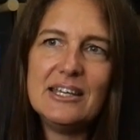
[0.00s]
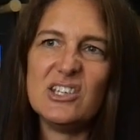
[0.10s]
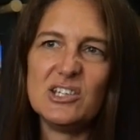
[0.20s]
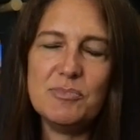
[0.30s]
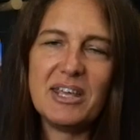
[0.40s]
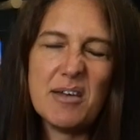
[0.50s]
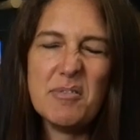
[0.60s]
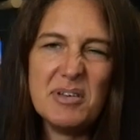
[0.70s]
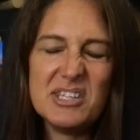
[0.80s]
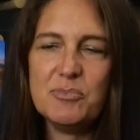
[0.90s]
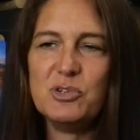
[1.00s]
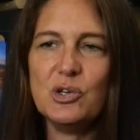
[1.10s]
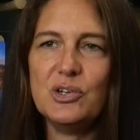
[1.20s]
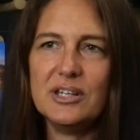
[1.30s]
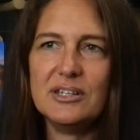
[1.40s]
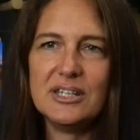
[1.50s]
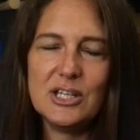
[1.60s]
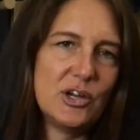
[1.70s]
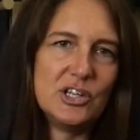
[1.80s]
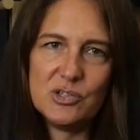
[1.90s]
So she became a bit subdued, and
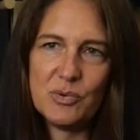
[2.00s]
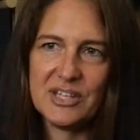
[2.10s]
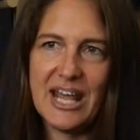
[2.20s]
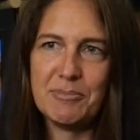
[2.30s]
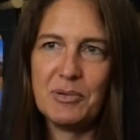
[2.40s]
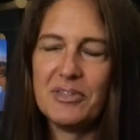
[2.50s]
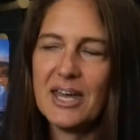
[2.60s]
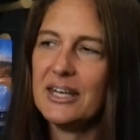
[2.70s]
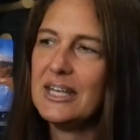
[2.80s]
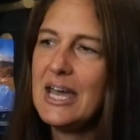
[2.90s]
the owner just wasn't happy with that.